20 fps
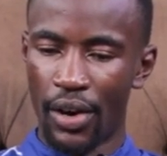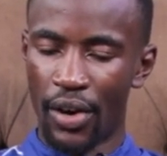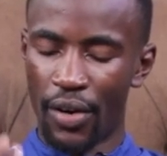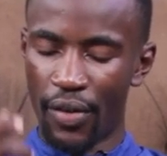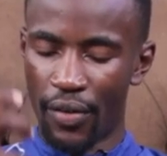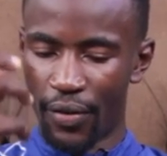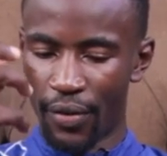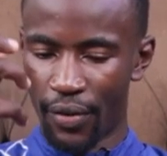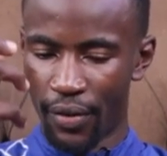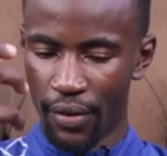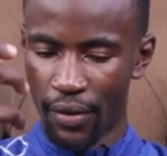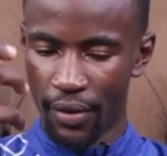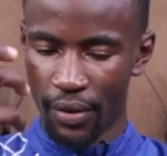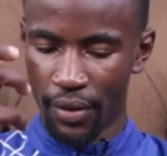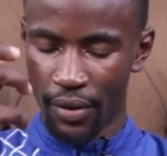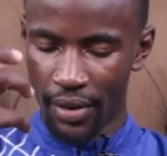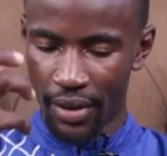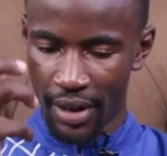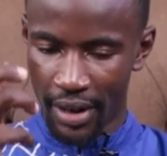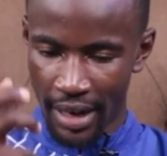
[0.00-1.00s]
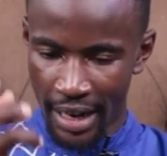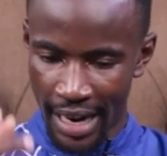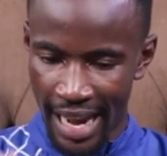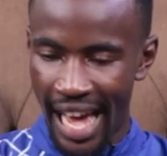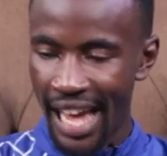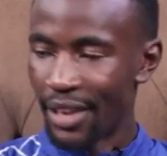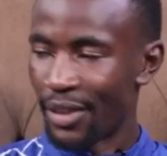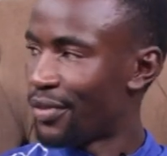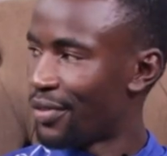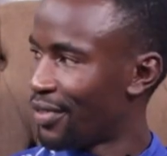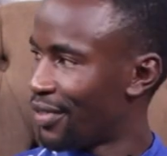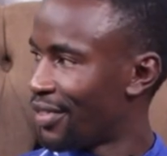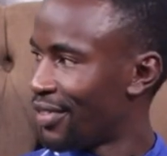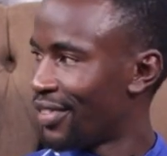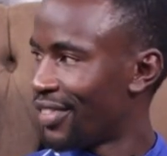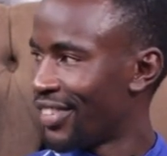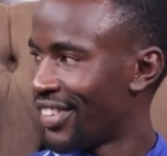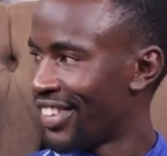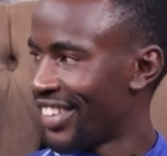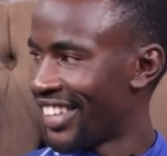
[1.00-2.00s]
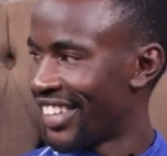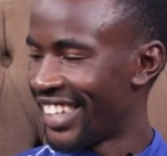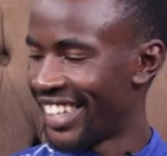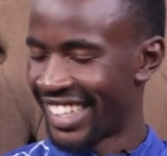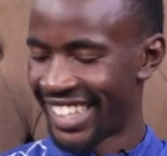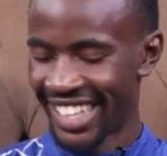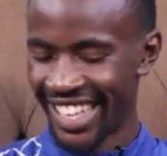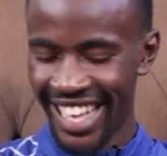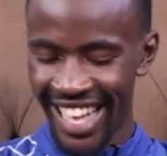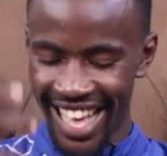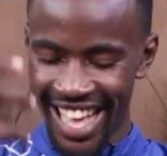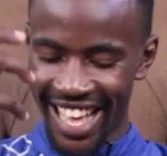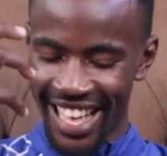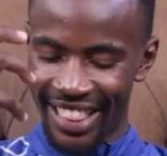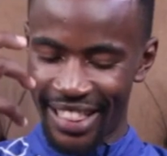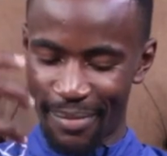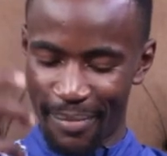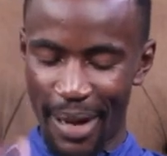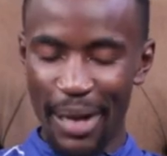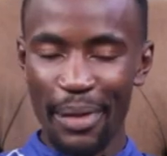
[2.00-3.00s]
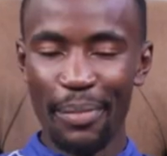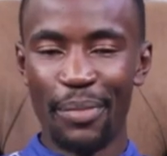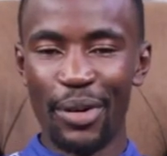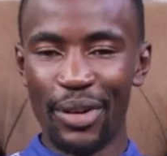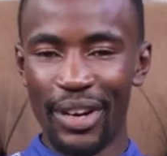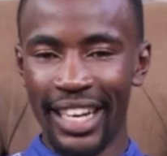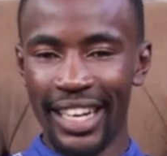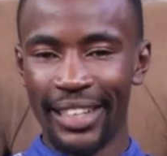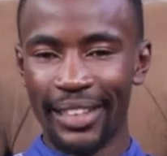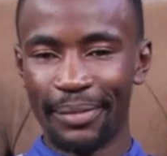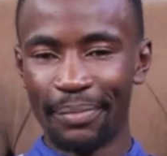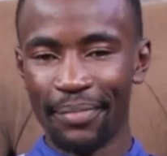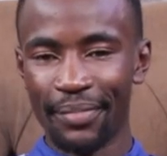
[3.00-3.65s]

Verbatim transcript: of life. The Bible